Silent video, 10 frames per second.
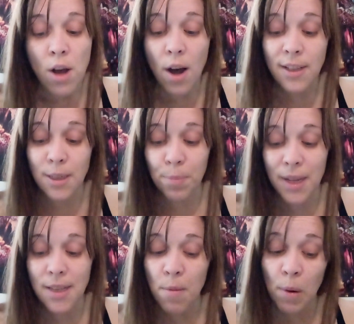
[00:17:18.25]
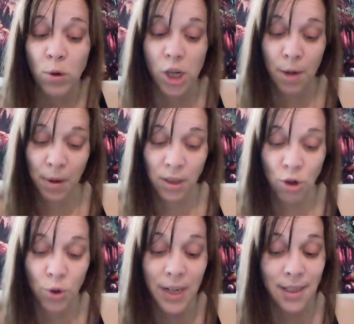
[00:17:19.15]
caused a pleasant motion among
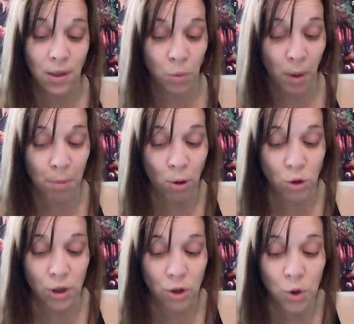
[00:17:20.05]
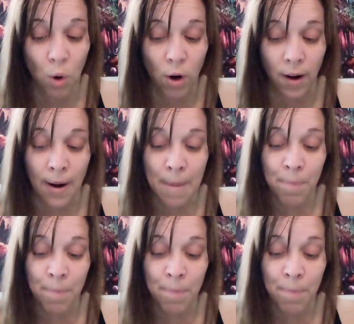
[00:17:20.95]
the trees as we approached the shore,